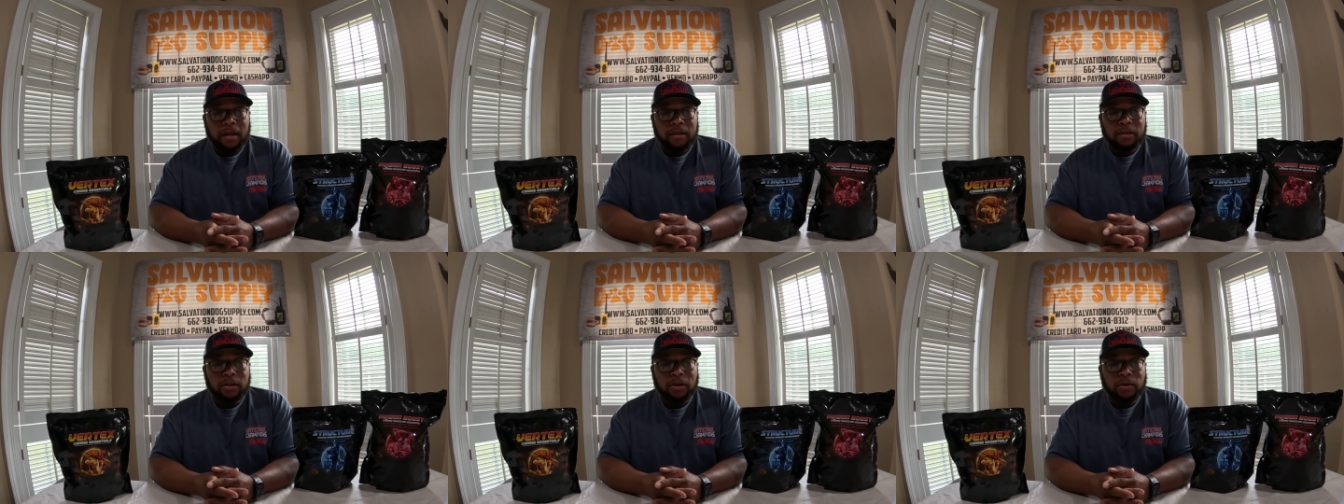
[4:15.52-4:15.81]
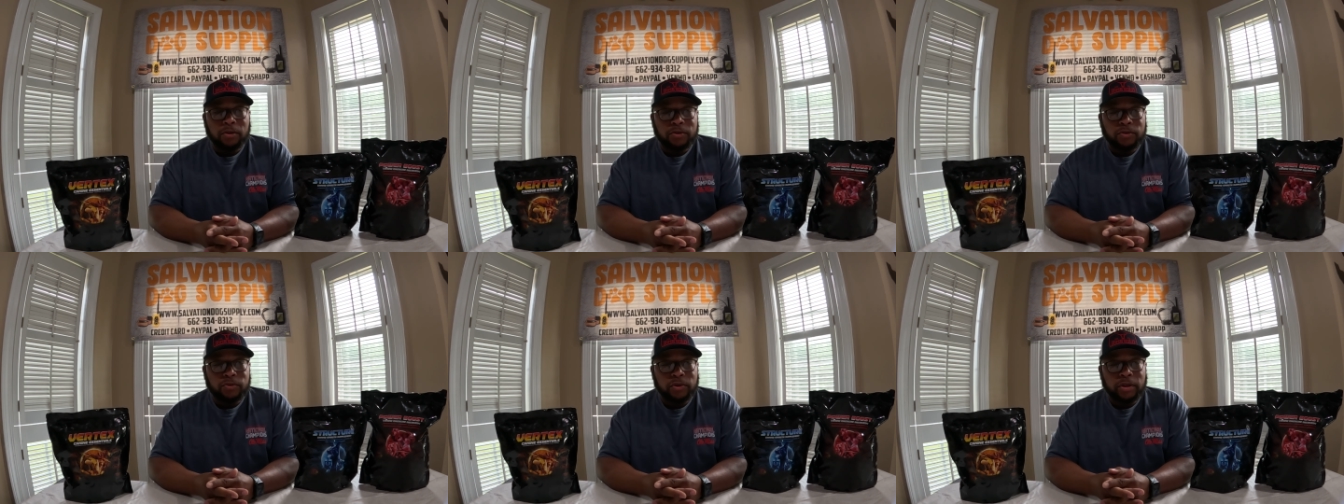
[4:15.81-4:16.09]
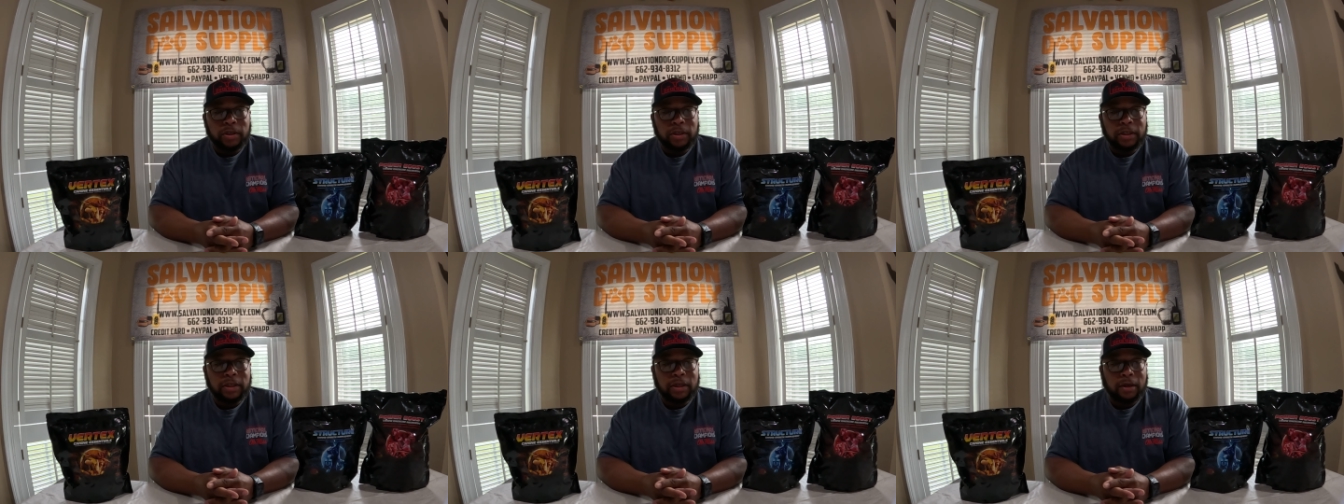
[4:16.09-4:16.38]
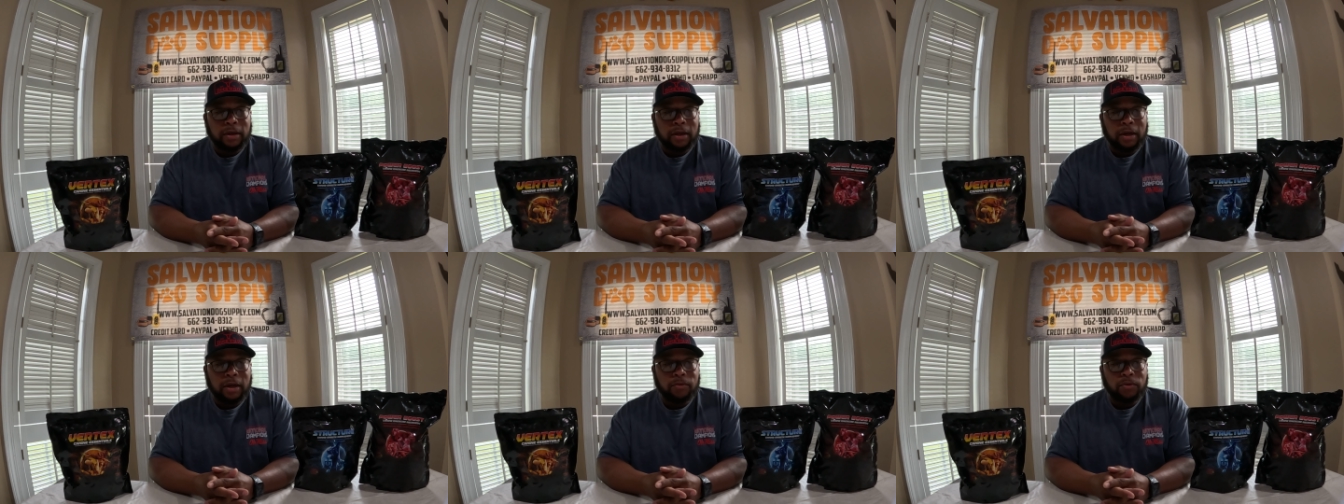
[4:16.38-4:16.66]
So it's really
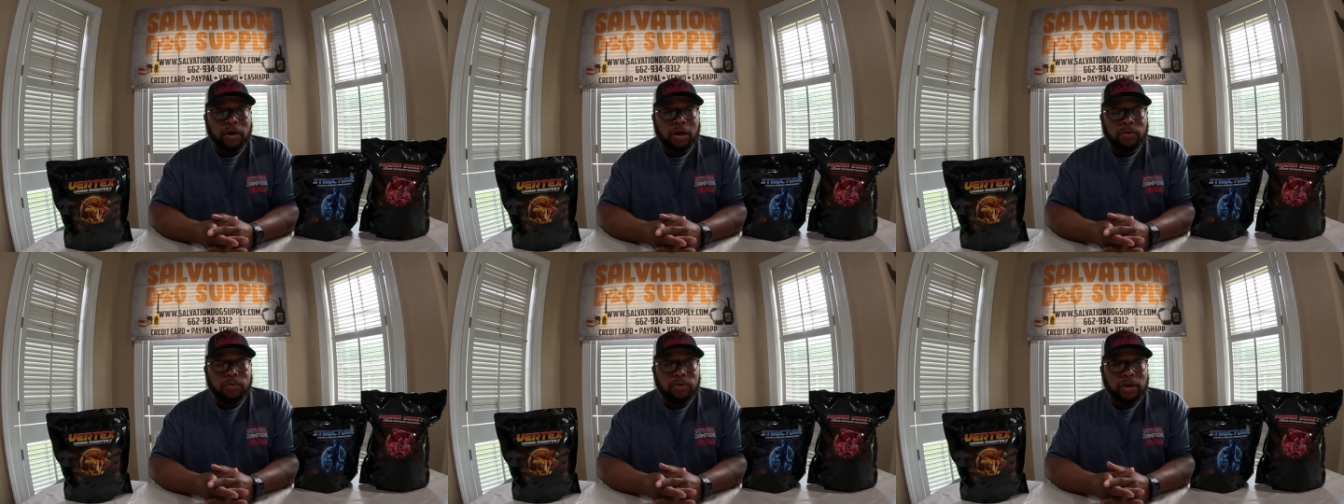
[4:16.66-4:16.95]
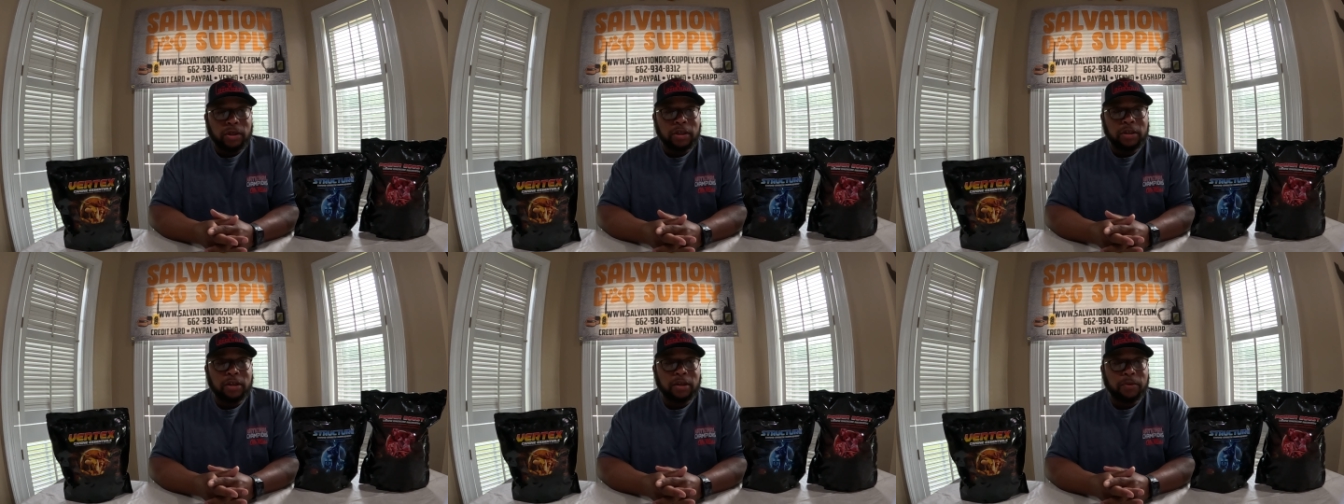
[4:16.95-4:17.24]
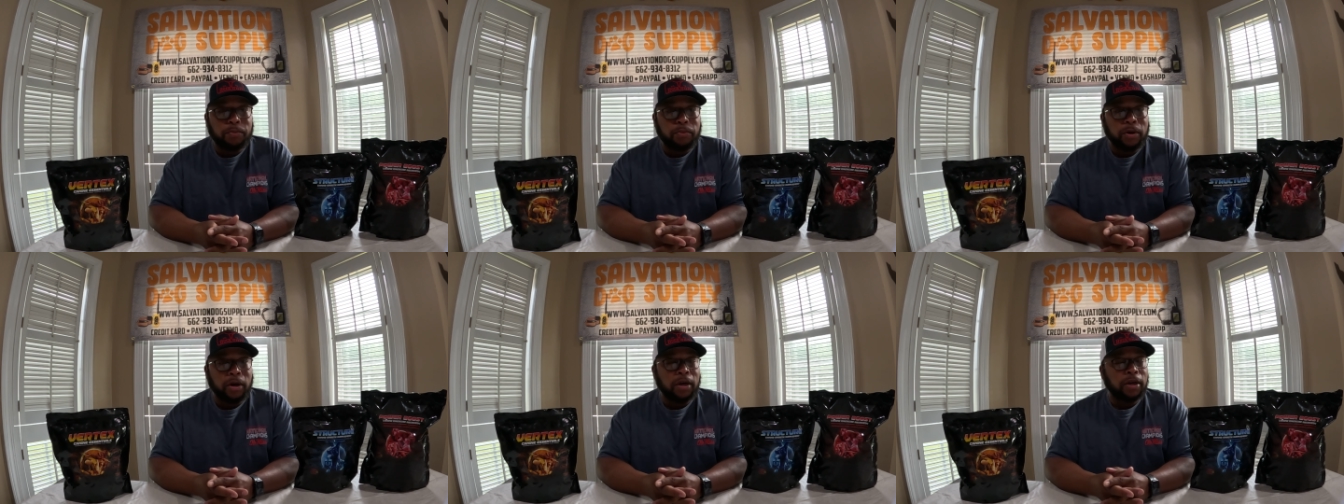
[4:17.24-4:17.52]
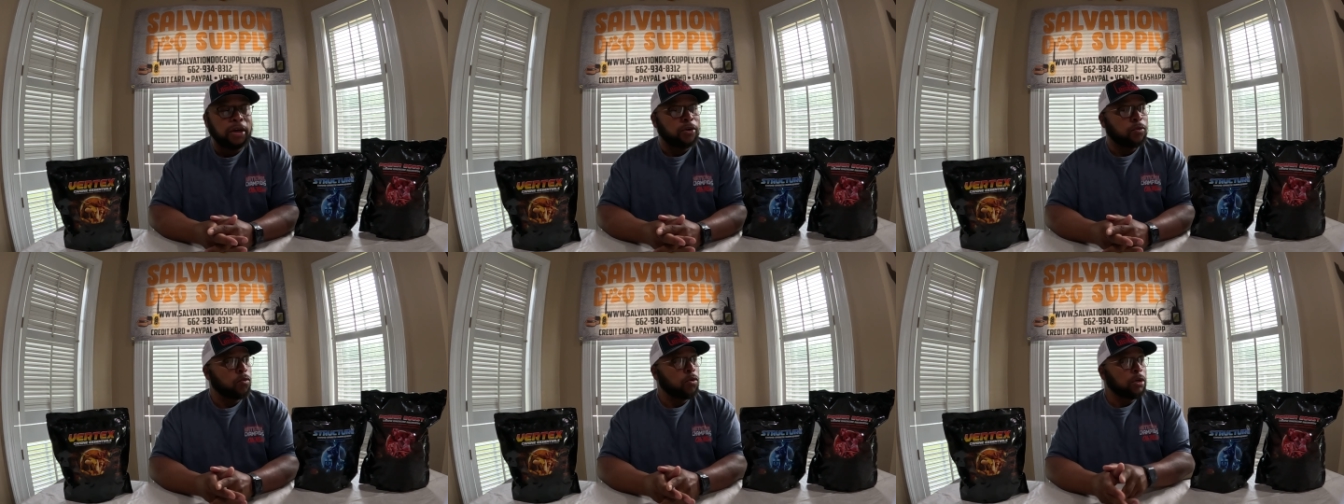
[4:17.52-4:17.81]
a, a really good product.